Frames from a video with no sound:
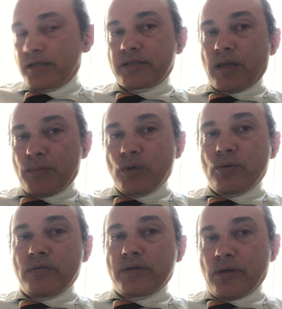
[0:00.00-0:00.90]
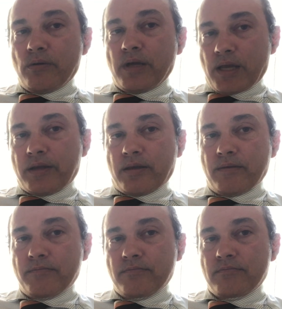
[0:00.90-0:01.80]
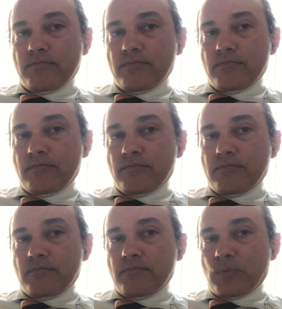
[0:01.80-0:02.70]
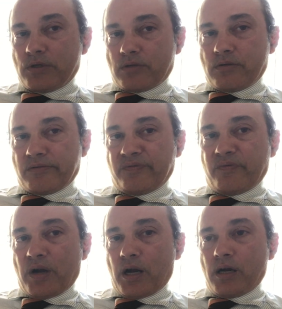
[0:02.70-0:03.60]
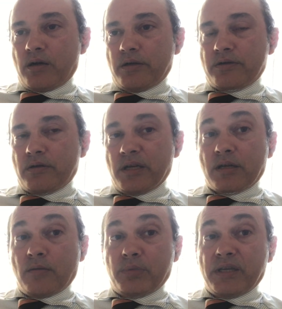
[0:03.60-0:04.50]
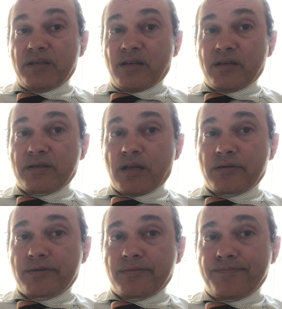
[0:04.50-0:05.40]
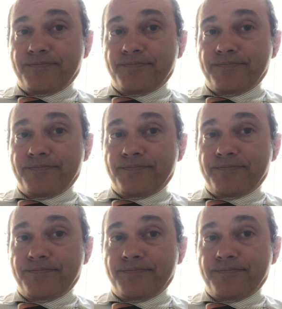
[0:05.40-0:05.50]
is immune to it. Which is fair. It's incomplete in a sense.